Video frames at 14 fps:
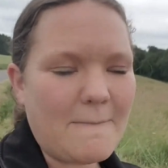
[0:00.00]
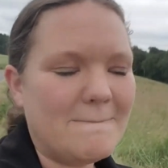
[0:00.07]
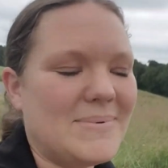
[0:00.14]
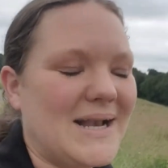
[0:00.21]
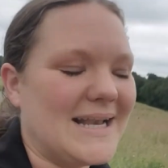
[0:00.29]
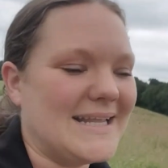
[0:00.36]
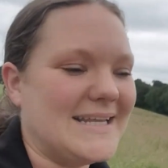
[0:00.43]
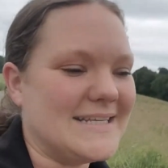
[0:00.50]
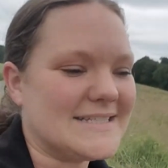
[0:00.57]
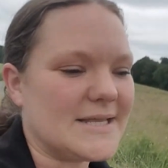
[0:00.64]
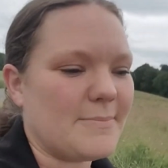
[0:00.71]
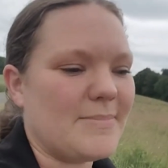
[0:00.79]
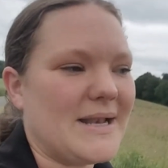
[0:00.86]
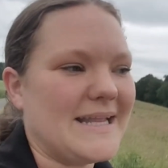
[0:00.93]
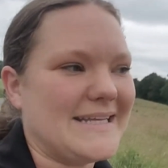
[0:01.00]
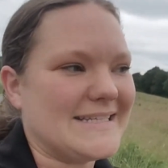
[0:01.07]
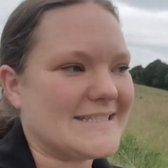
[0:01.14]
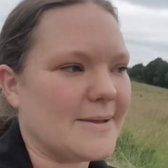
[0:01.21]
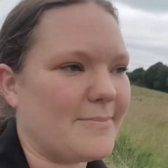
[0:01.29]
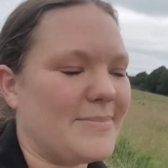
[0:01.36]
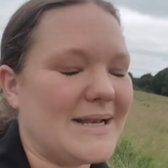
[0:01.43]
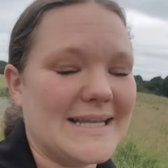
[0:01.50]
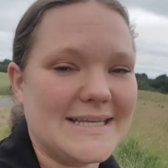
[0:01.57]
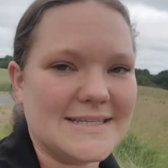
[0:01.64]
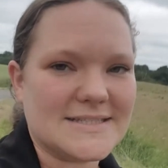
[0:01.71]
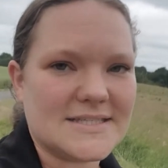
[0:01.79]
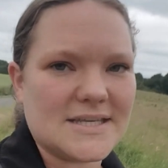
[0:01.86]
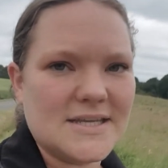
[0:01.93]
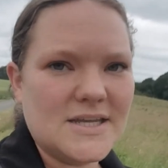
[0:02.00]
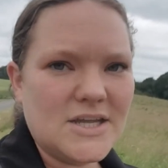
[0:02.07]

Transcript: Please, please, please